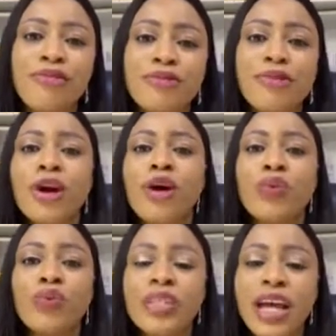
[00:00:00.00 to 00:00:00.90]
their clients
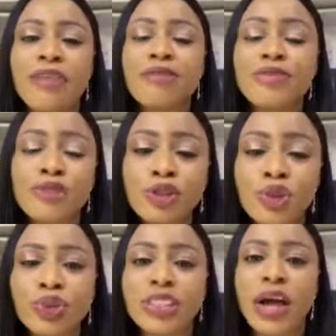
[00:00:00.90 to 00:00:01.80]
who
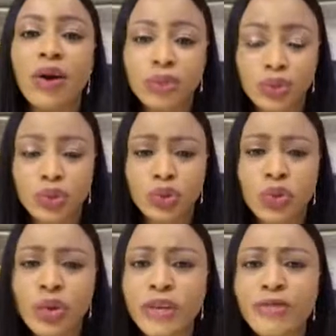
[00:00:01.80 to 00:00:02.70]
they have refused to
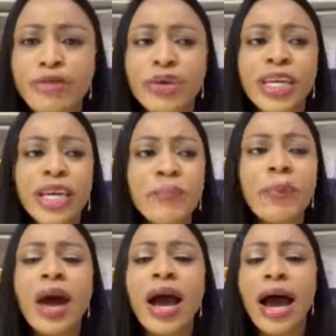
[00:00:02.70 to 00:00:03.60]
sell to. So if
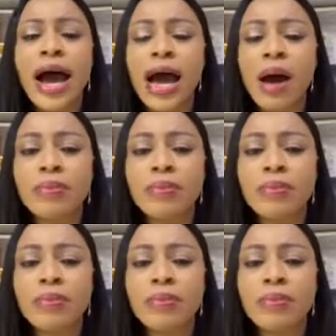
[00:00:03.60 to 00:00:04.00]
you keep